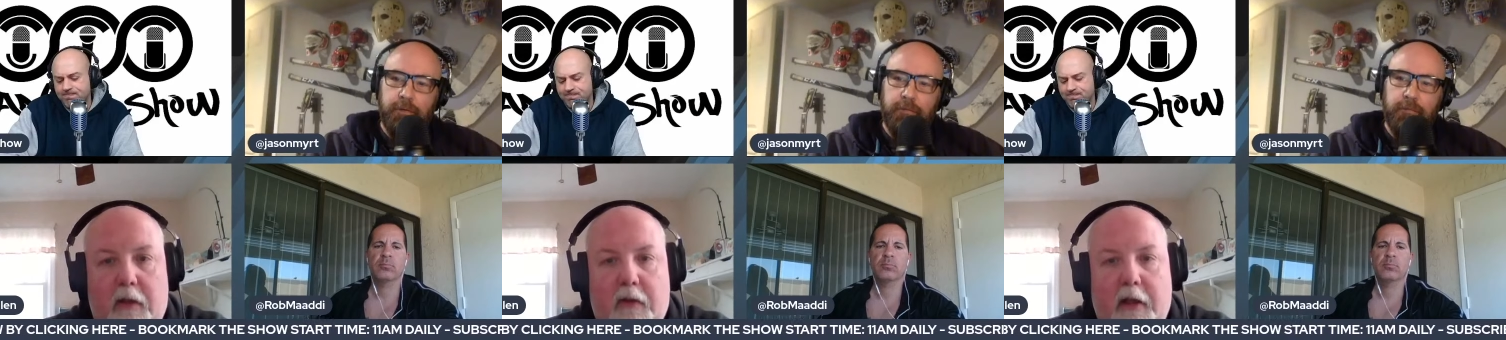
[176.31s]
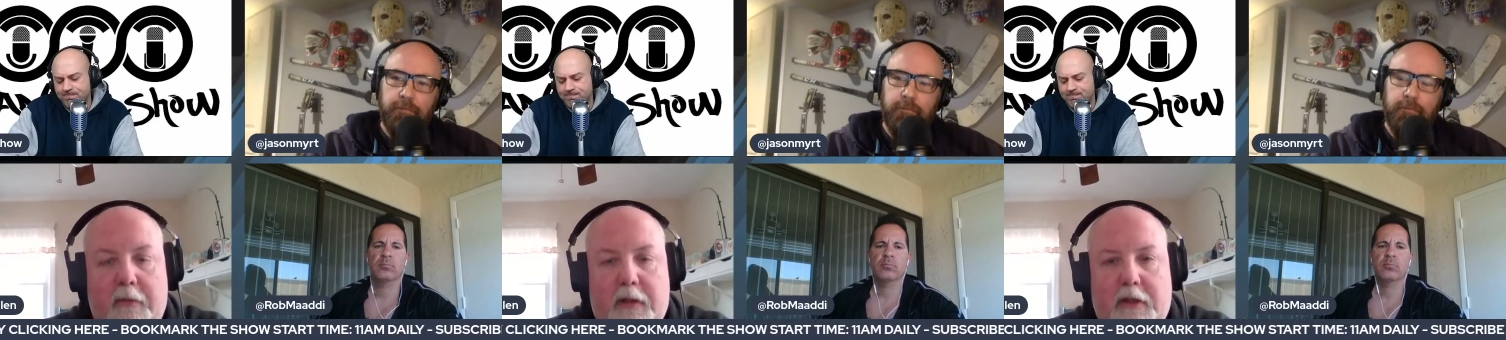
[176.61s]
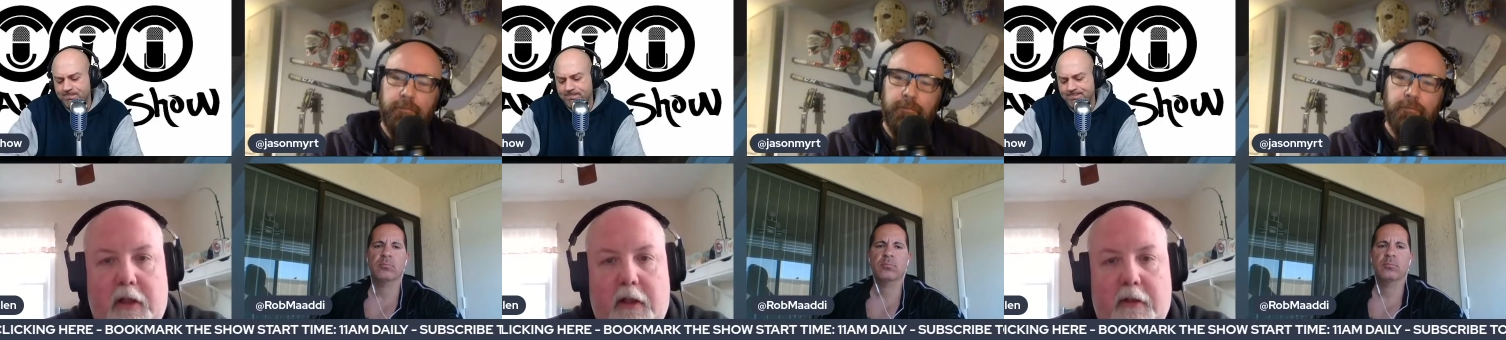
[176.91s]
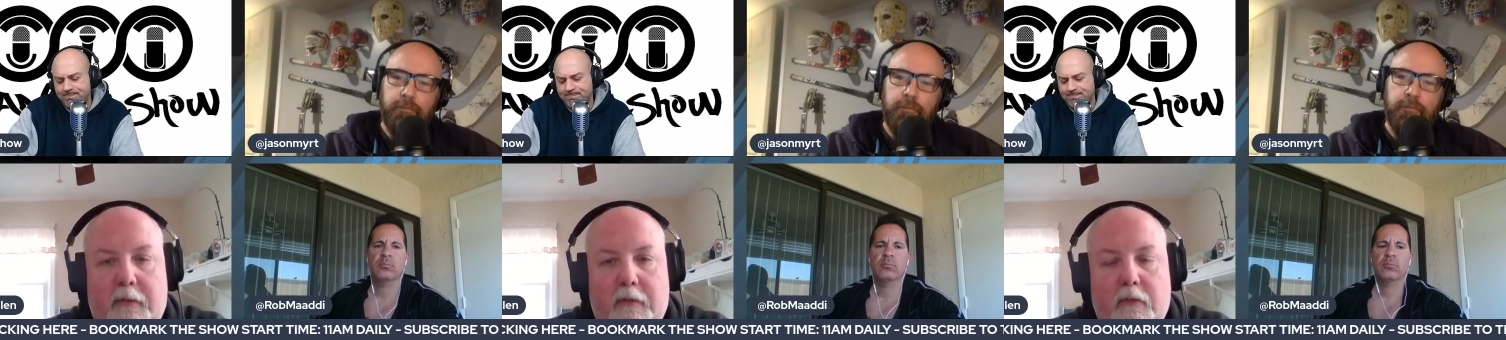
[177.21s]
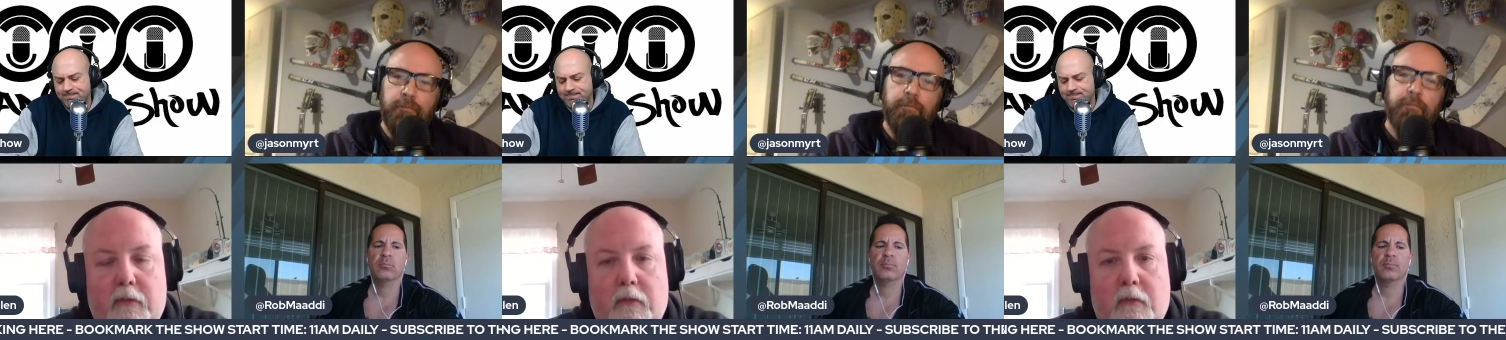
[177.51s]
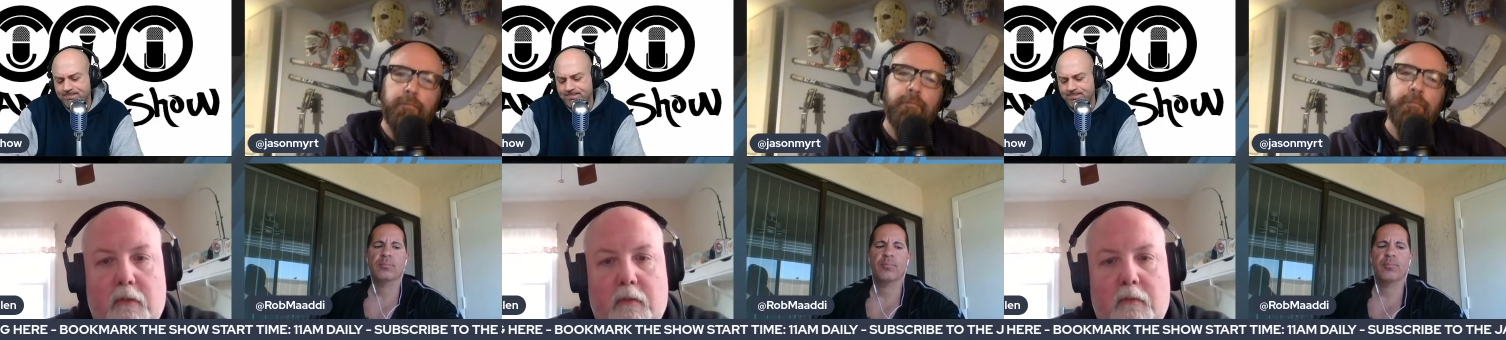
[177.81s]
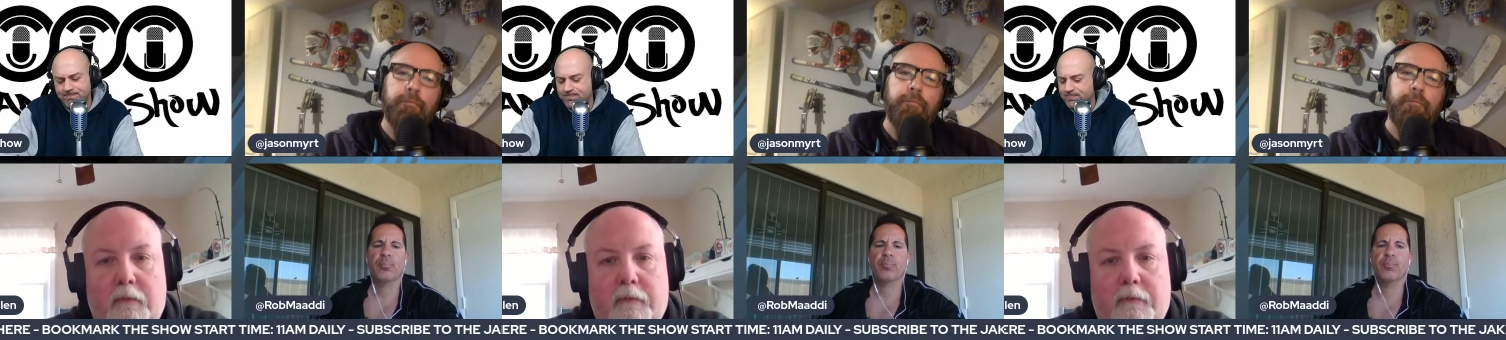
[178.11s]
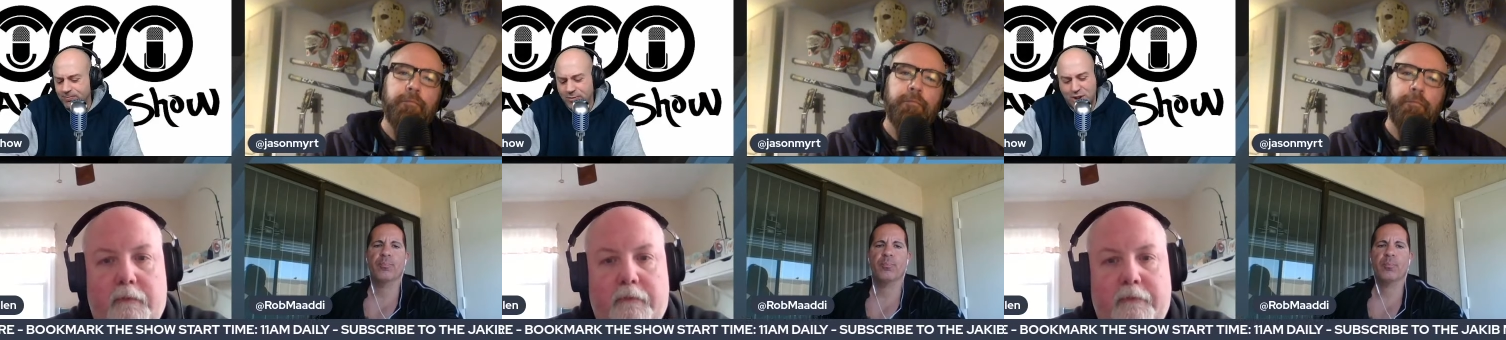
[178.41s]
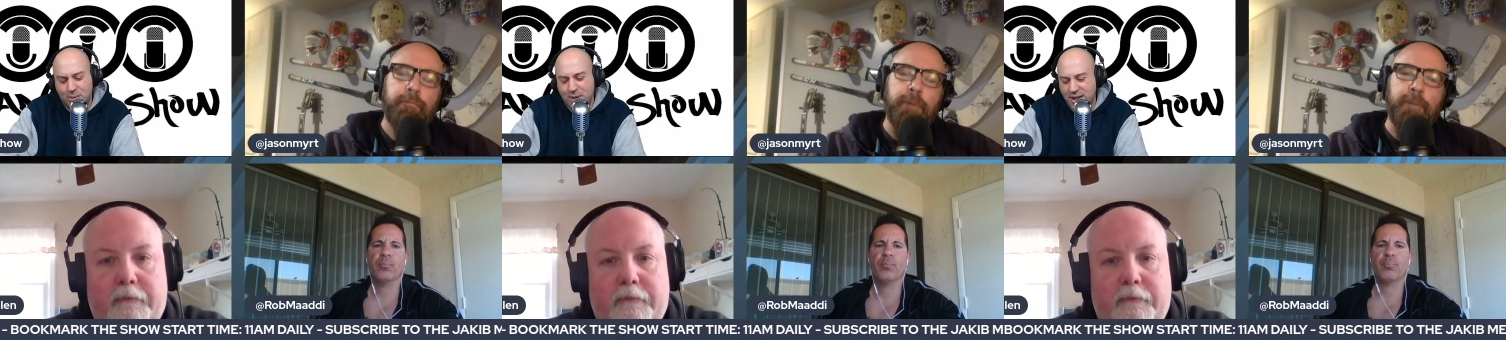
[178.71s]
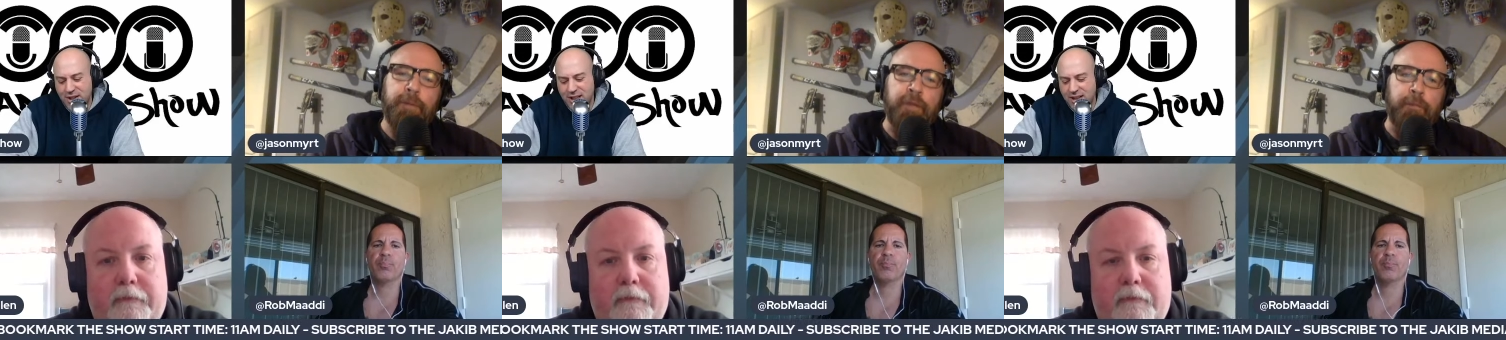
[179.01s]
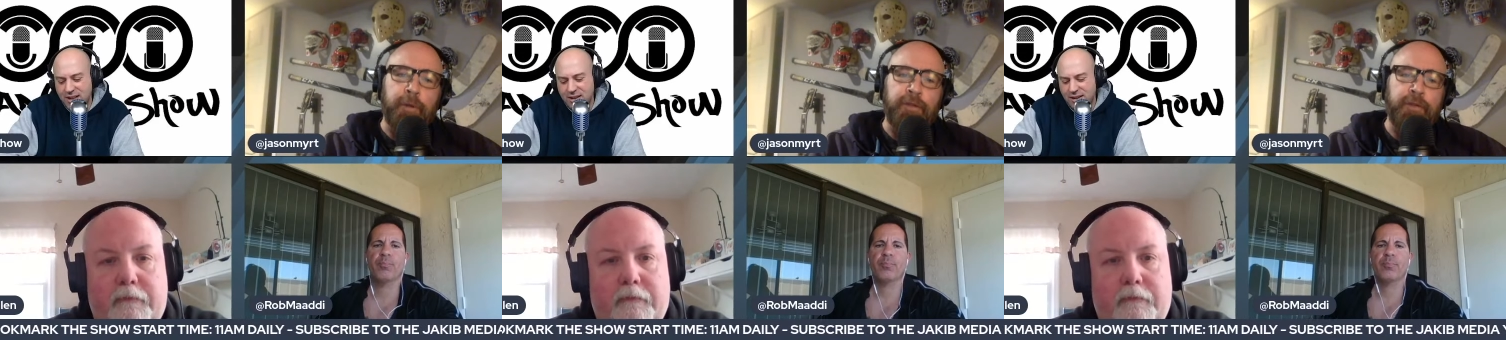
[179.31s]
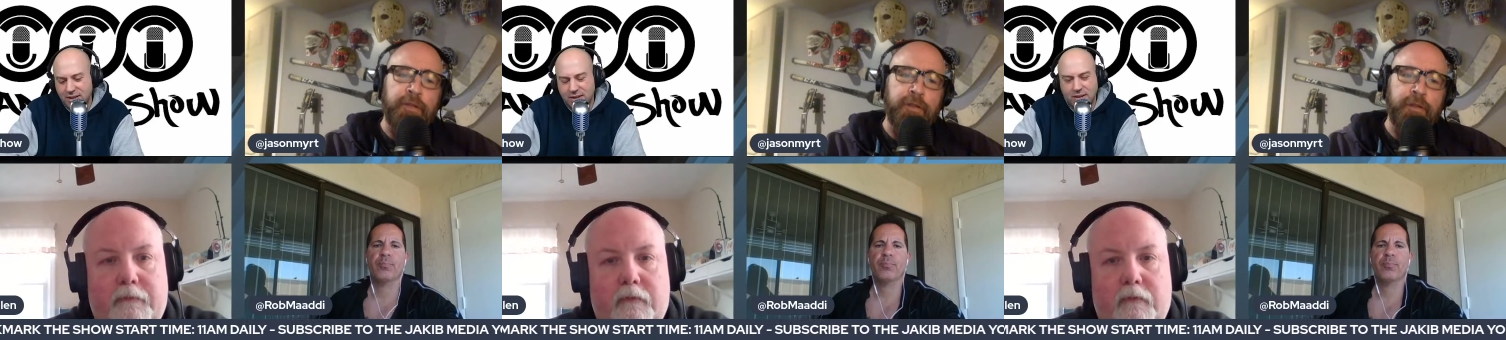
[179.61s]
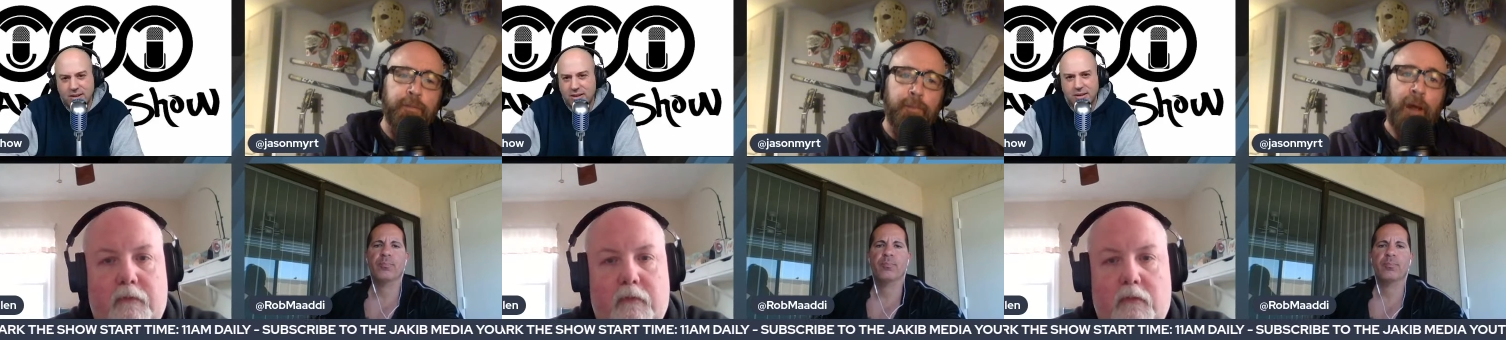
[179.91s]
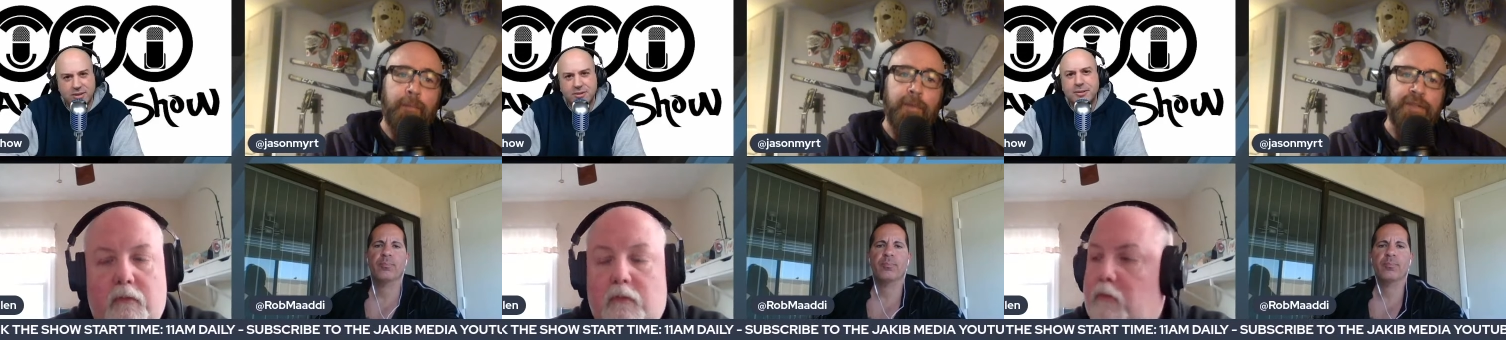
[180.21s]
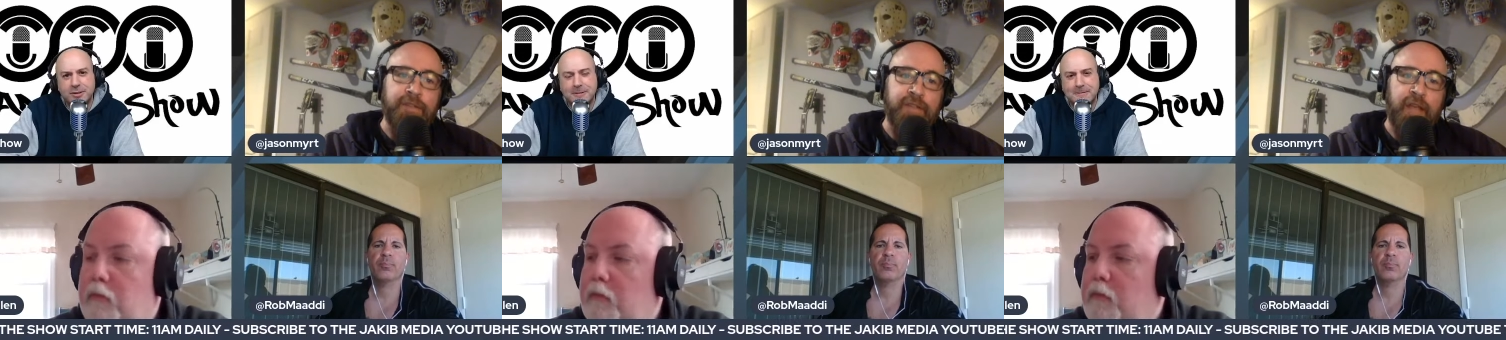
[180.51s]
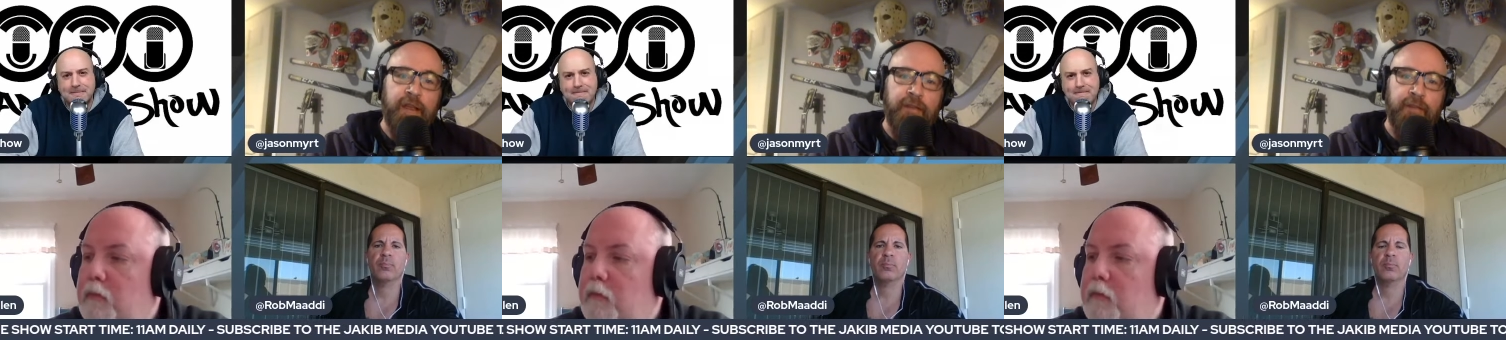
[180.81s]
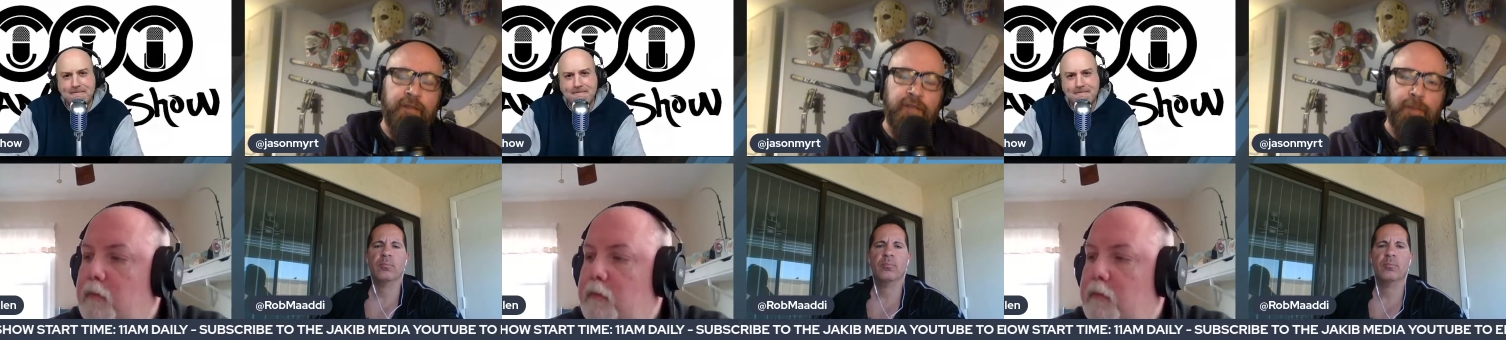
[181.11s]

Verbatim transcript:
Speaker 1: little game of chicken. It's amazing. But,
Speaker 2: but, but, the, the problem is, is again, if, if they